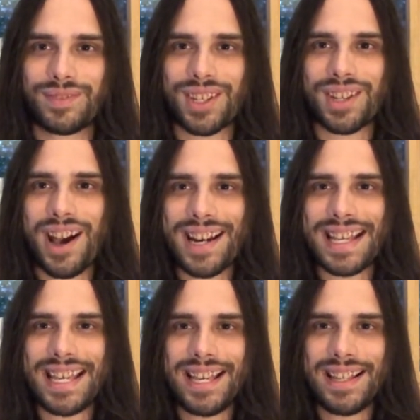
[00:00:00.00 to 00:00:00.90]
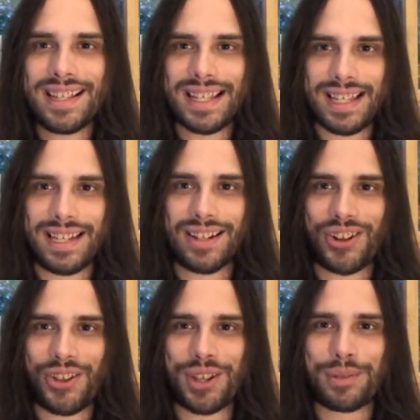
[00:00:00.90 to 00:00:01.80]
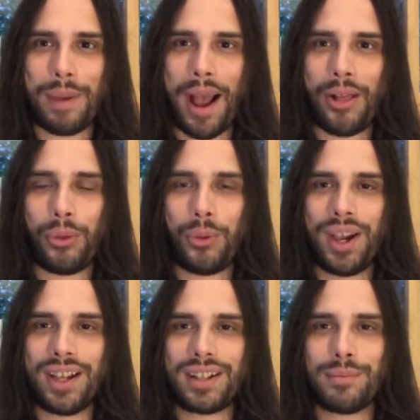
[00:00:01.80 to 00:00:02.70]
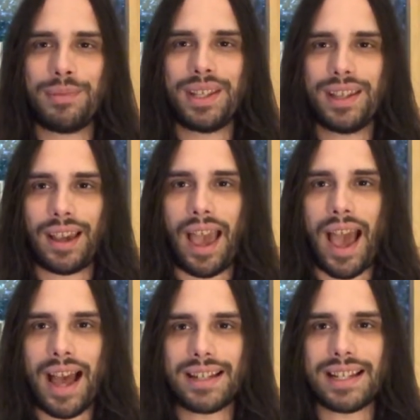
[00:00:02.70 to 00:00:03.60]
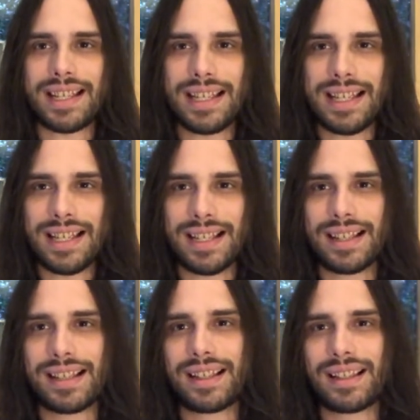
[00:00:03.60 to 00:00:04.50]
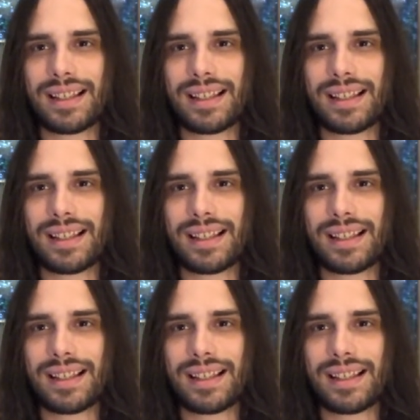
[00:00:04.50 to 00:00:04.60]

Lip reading: It's not easy on this pathway to being at ease.